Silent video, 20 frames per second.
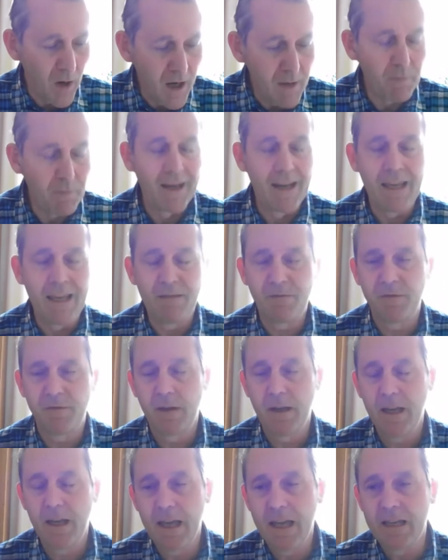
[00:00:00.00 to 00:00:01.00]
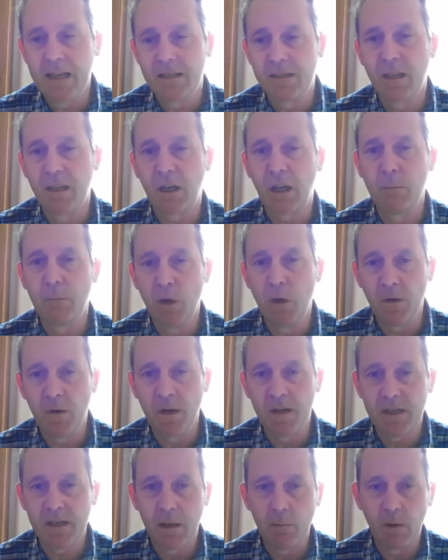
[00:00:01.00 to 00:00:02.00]
belief is the
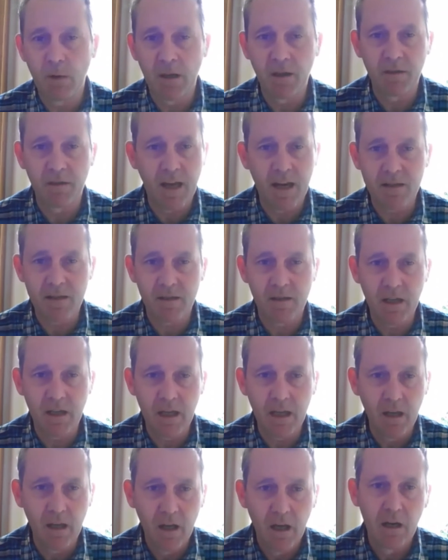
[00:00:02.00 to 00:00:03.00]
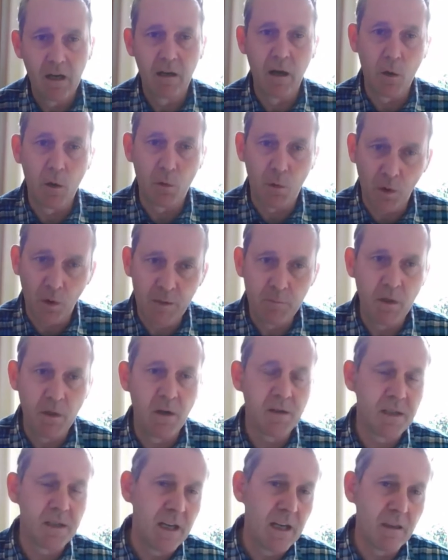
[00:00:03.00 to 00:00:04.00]
community, whether that's the local
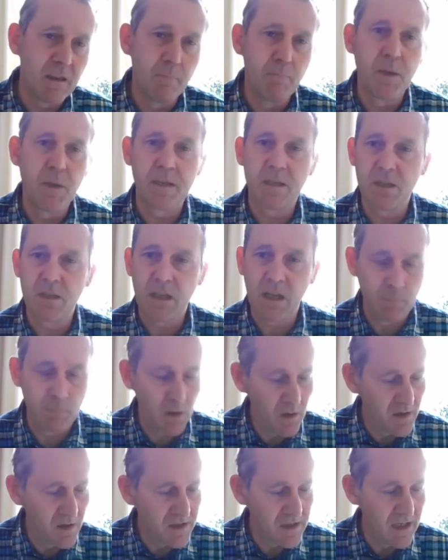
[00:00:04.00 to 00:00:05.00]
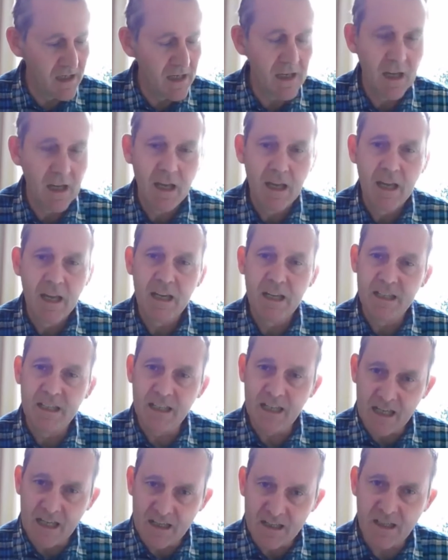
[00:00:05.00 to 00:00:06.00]
community, the business community,
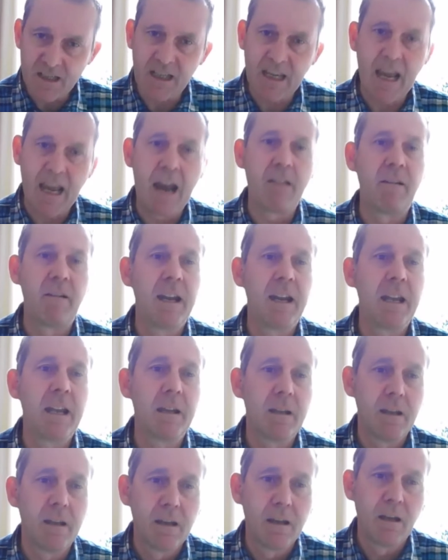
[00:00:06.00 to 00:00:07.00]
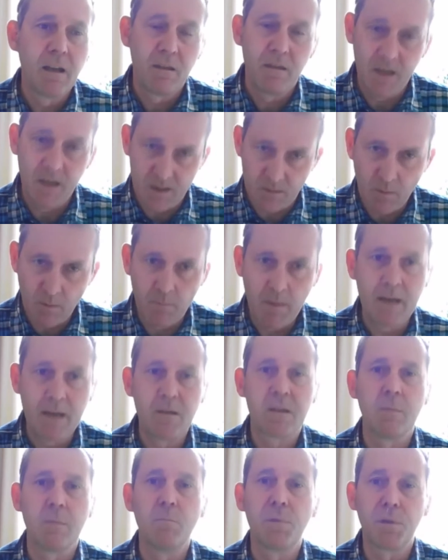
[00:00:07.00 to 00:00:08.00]
needs to carry this
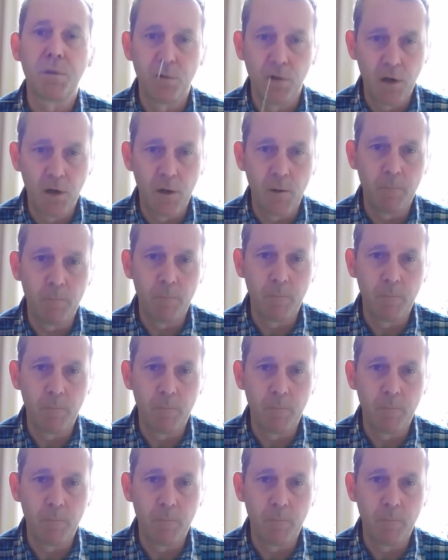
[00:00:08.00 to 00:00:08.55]
momentum through.